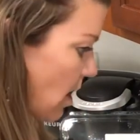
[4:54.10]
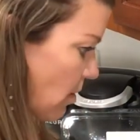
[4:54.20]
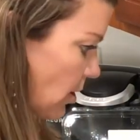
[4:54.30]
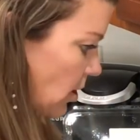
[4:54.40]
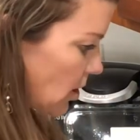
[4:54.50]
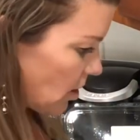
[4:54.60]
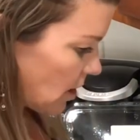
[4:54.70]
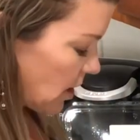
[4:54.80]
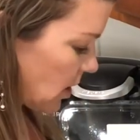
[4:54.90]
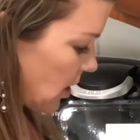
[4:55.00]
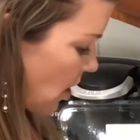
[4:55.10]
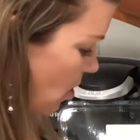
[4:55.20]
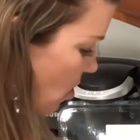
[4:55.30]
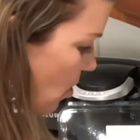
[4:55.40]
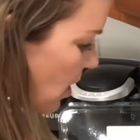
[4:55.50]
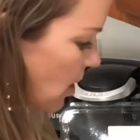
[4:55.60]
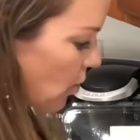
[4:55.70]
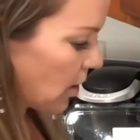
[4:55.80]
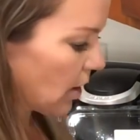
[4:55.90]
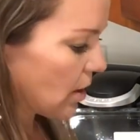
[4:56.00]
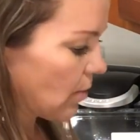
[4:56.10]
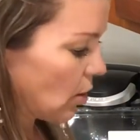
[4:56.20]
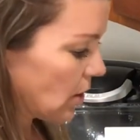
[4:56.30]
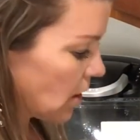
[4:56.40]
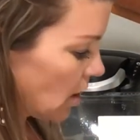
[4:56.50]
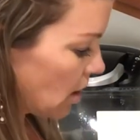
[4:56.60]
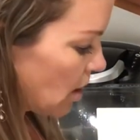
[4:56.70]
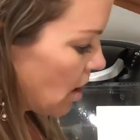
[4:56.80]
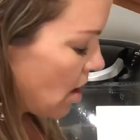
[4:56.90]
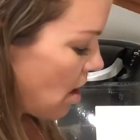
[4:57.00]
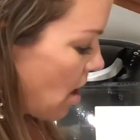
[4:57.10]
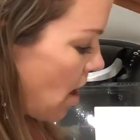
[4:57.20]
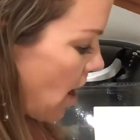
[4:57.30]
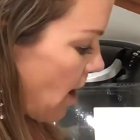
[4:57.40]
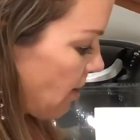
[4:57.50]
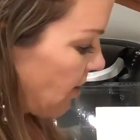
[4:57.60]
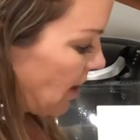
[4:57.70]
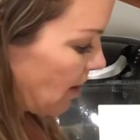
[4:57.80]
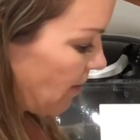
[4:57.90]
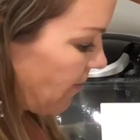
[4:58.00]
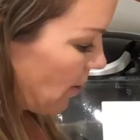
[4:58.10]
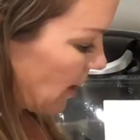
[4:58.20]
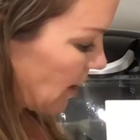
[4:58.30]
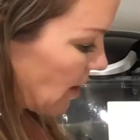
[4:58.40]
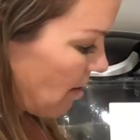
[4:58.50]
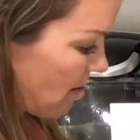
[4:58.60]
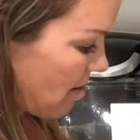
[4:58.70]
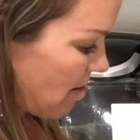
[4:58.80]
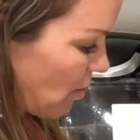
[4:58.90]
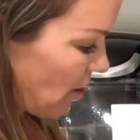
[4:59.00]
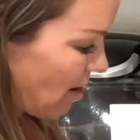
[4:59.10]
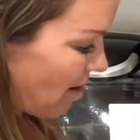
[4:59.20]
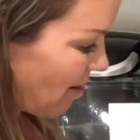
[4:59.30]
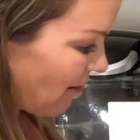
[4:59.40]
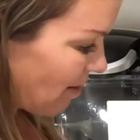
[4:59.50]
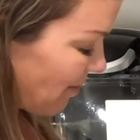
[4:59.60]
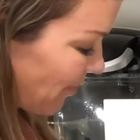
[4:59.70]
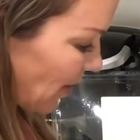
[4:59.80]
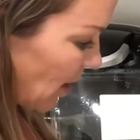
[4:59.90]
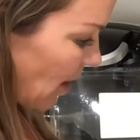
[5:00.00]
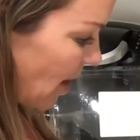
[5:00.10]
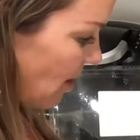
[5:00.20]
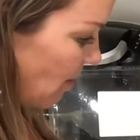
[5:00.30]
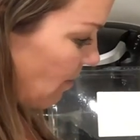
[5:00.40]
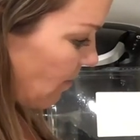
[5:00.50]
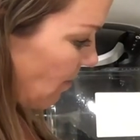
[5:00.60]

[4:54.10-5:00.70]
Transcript: we should do this. So we're gonna mostly, I think, focus on, we're all kind of,